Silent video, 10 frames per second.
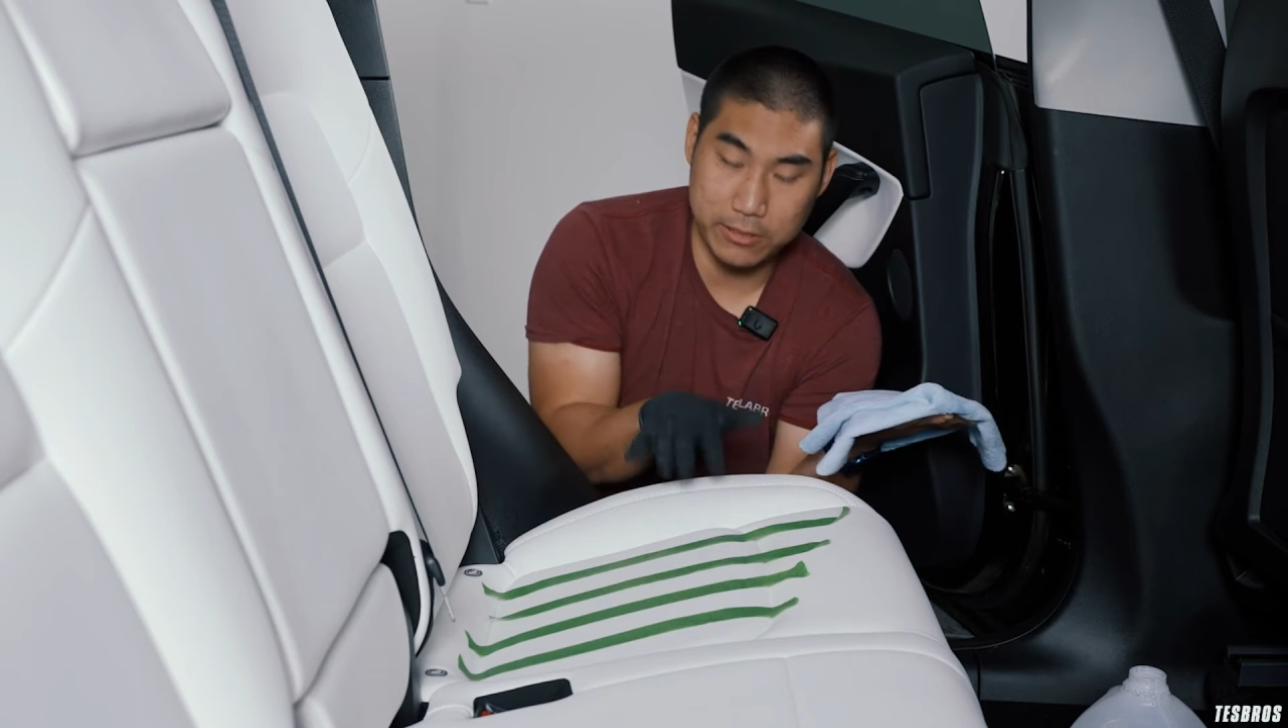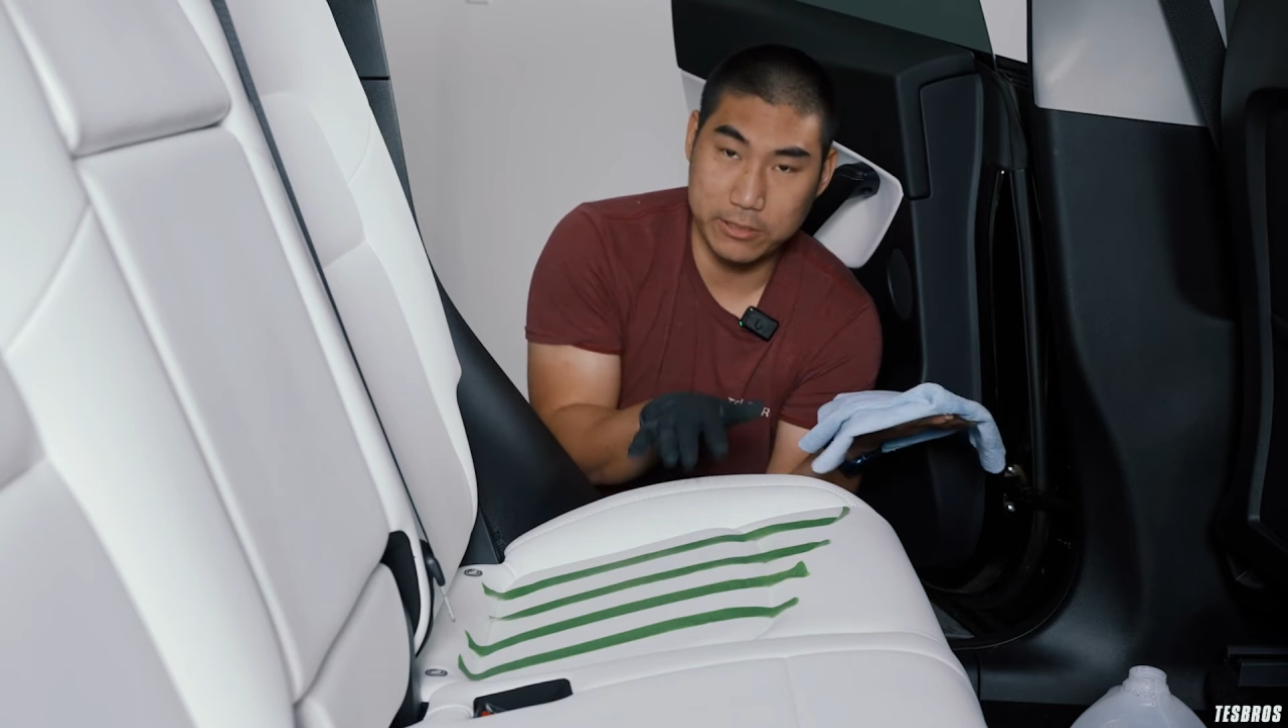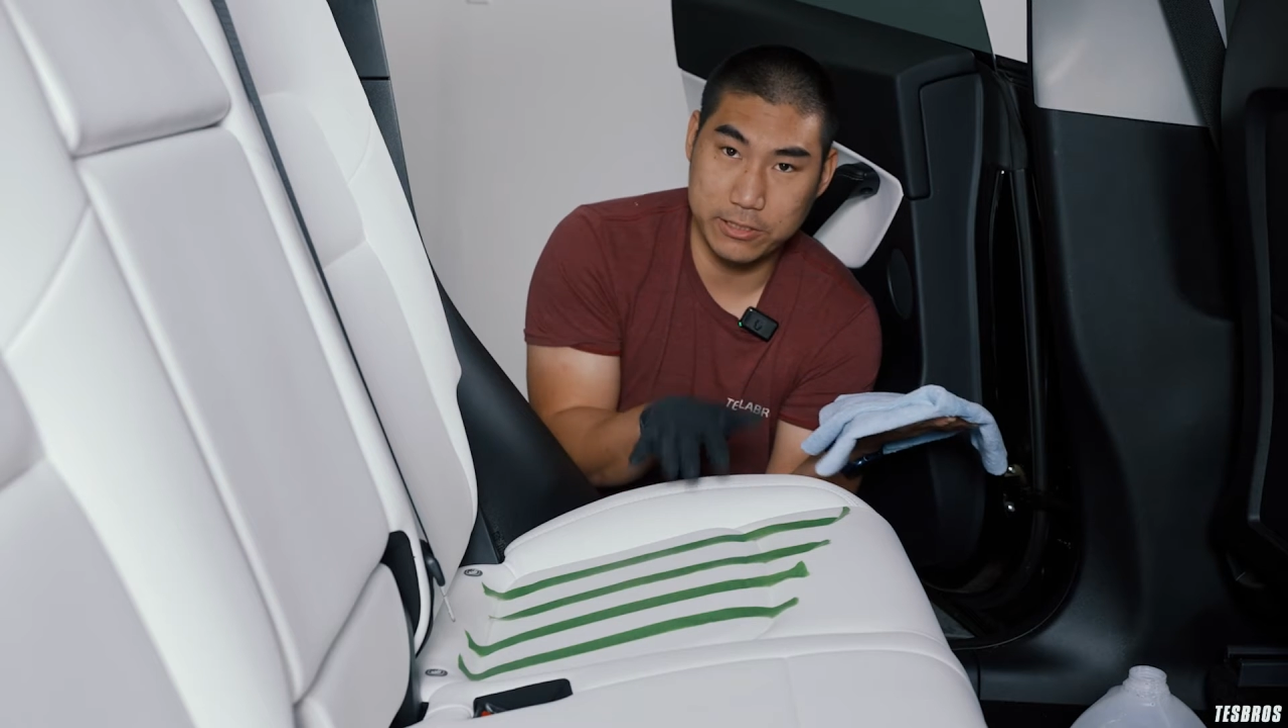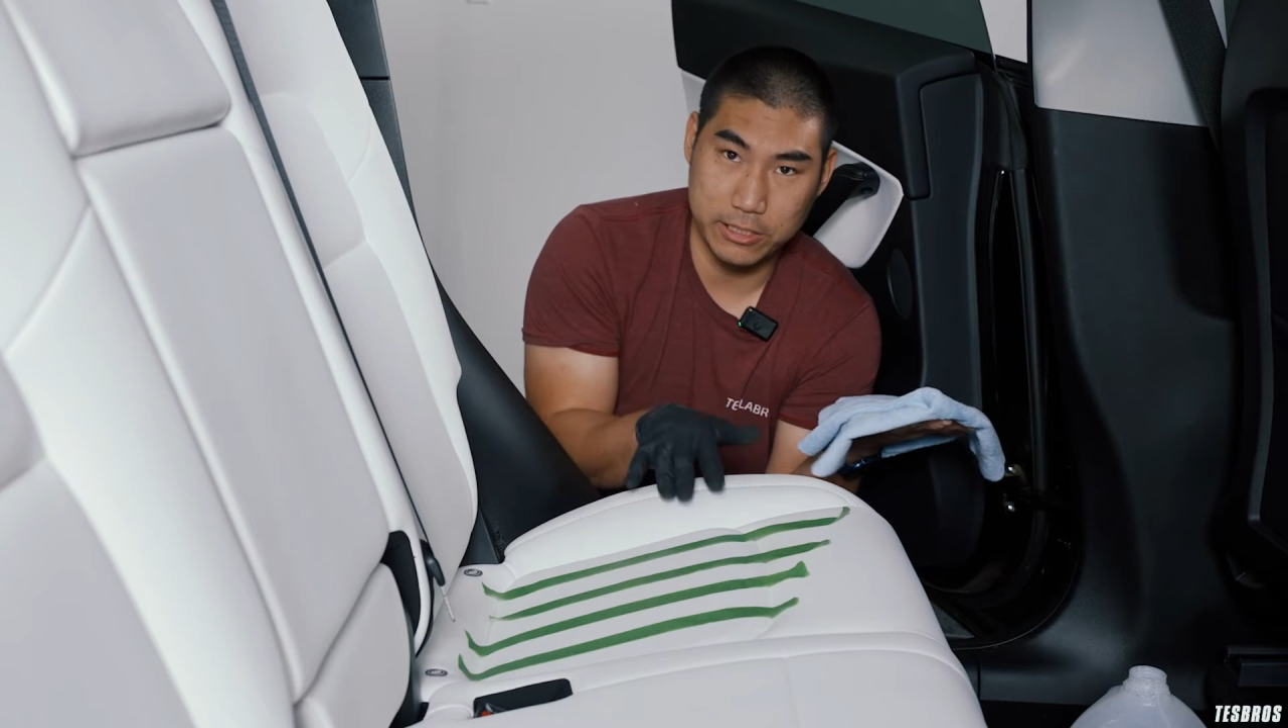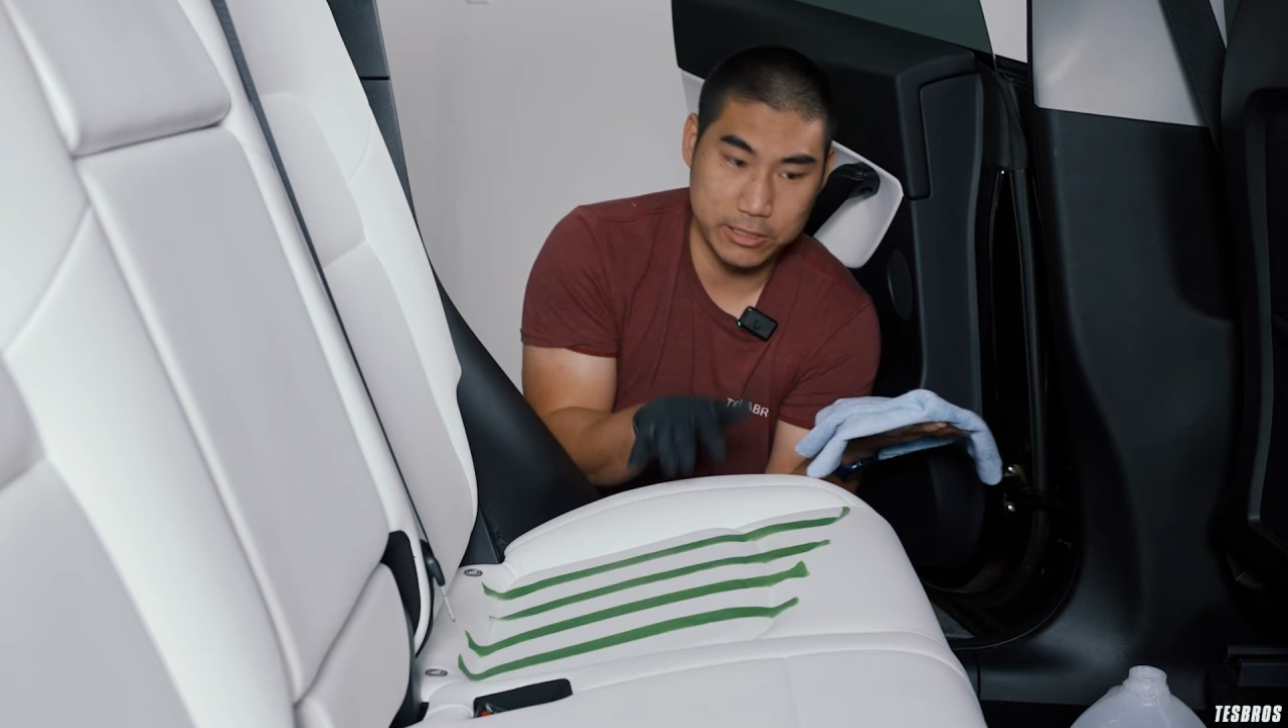
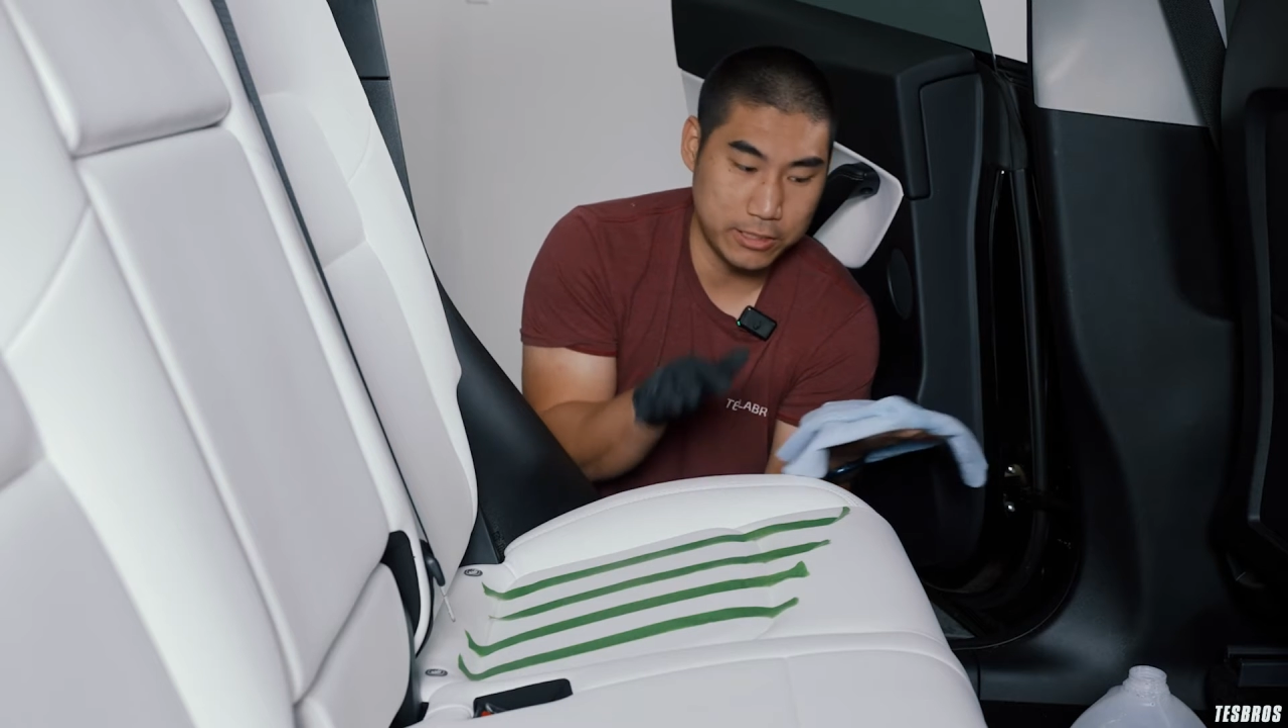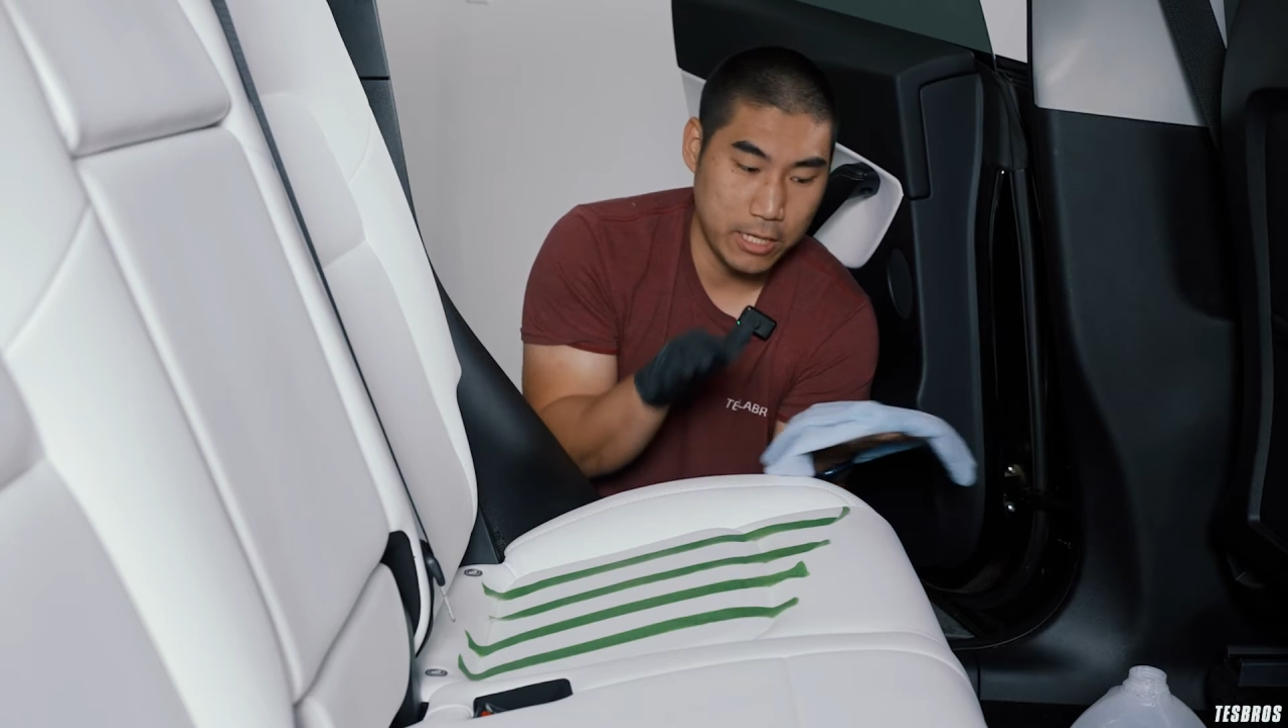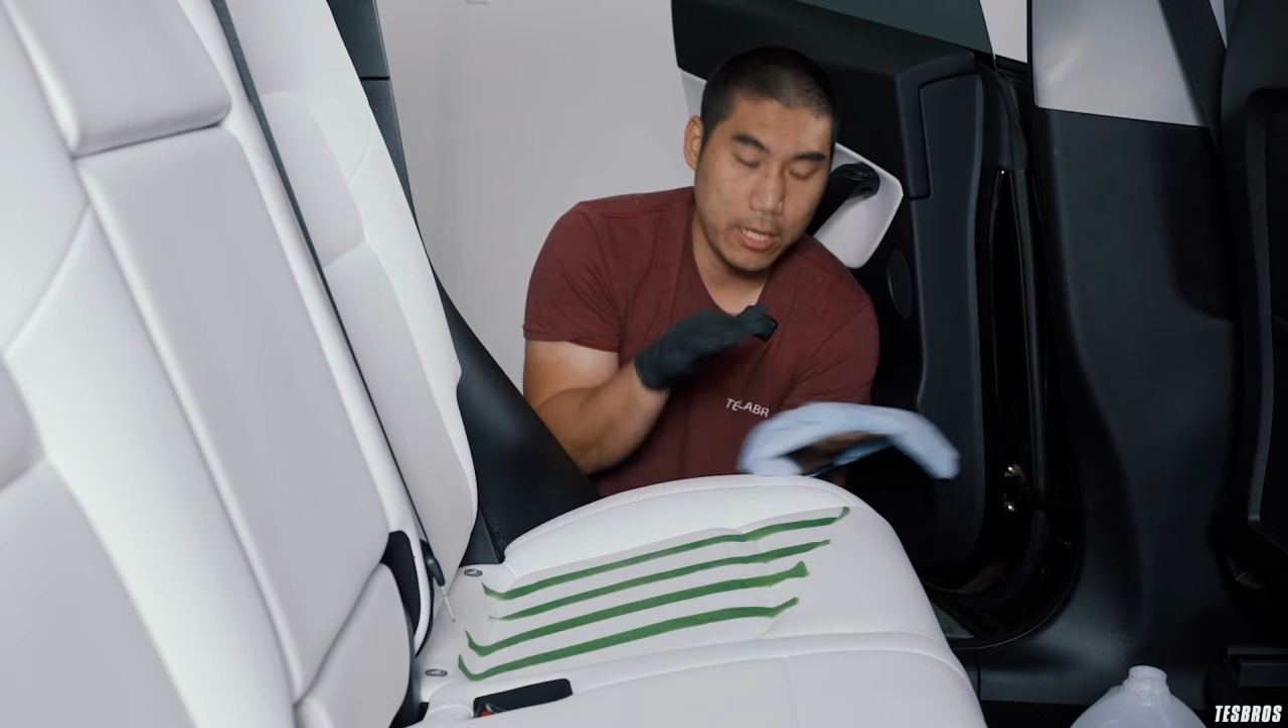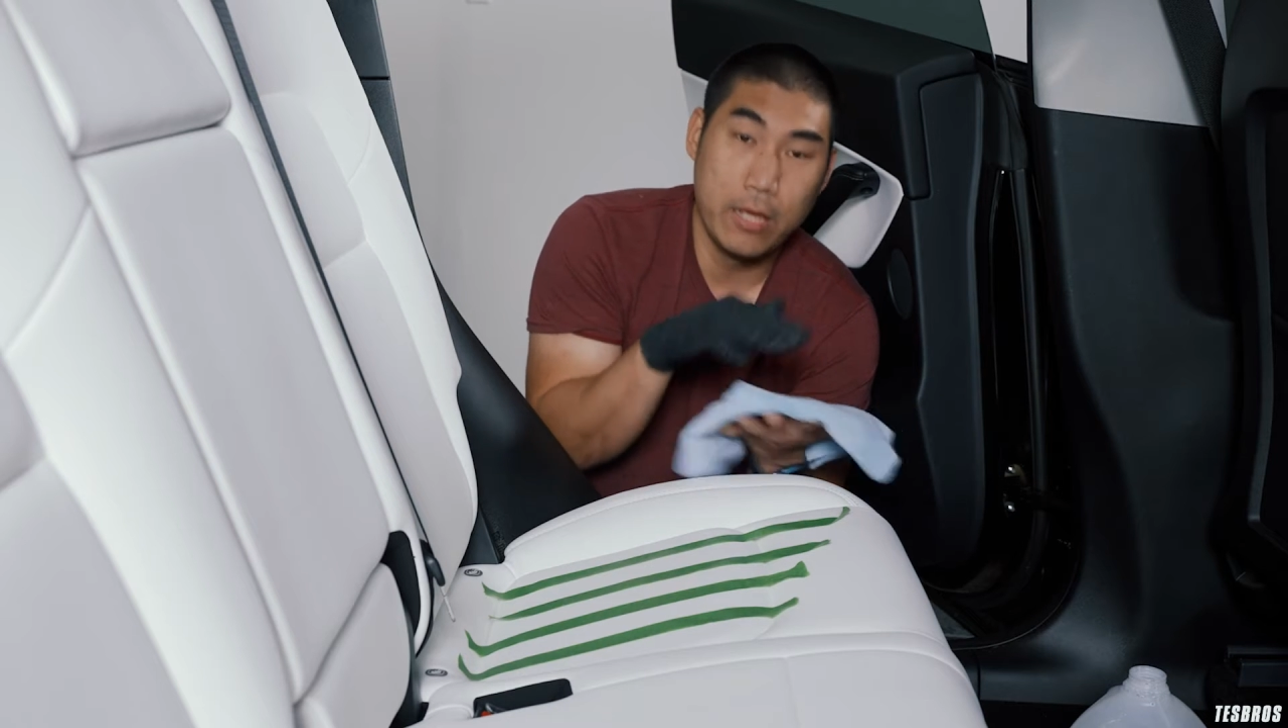these seats,